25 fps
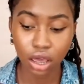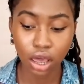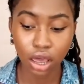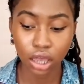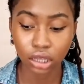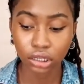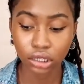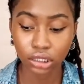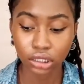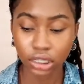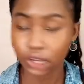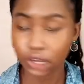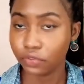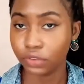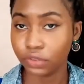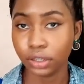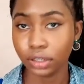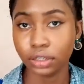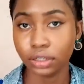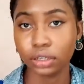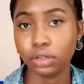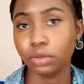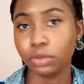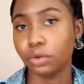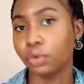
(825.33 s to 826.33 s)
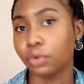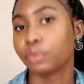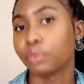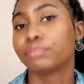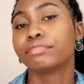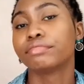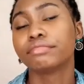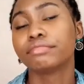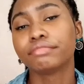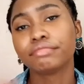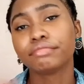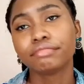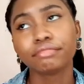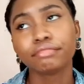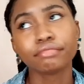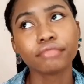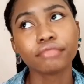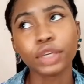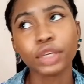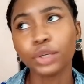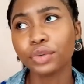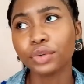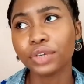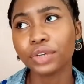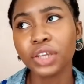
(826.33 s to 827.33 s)
Definitely no. You
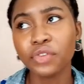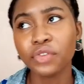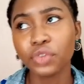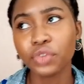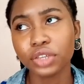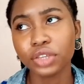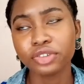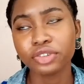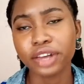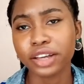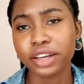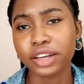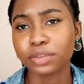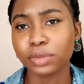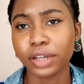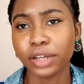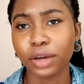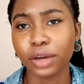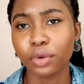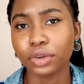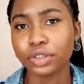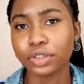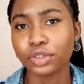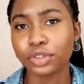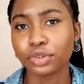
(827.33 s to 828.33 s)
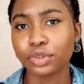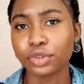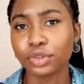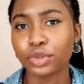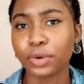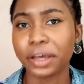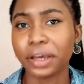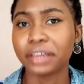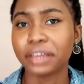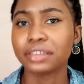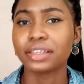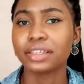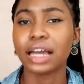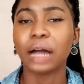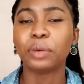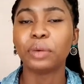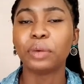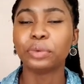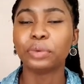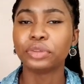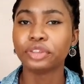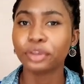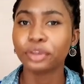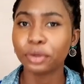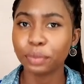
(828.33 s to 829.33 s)
don't even need to ask me that question twice. I would
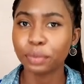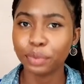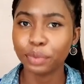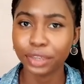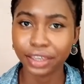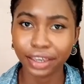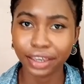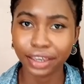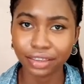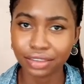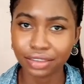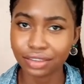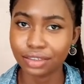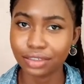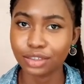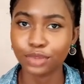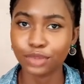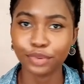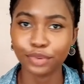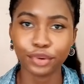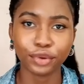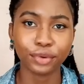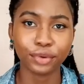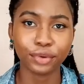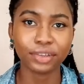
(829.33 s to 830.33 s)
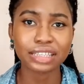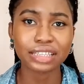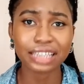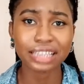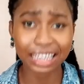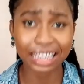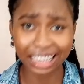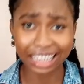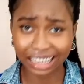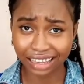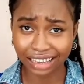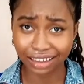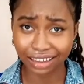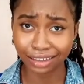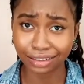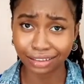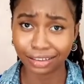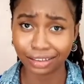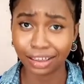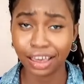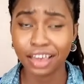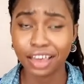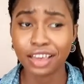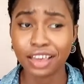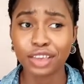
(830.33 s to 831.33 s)
not be getting this product again.
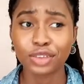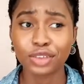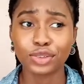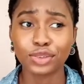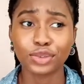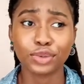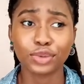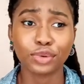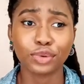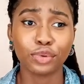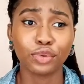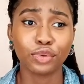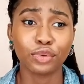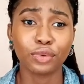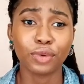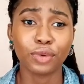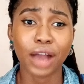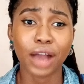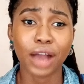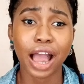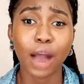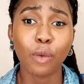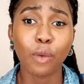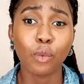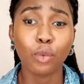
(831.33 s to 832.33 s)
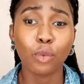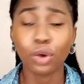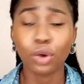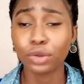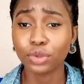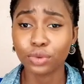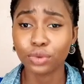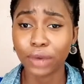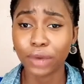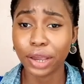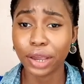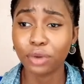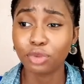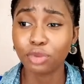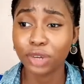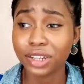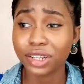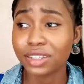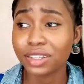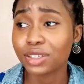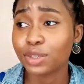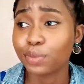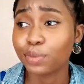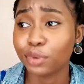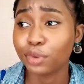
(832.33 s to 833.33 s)
So what do I rate this
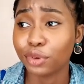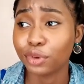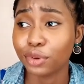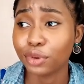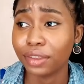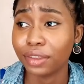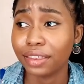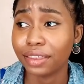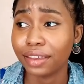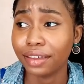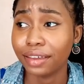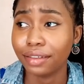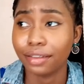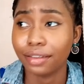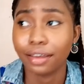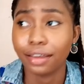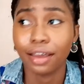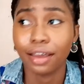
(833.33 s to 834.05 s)
product then?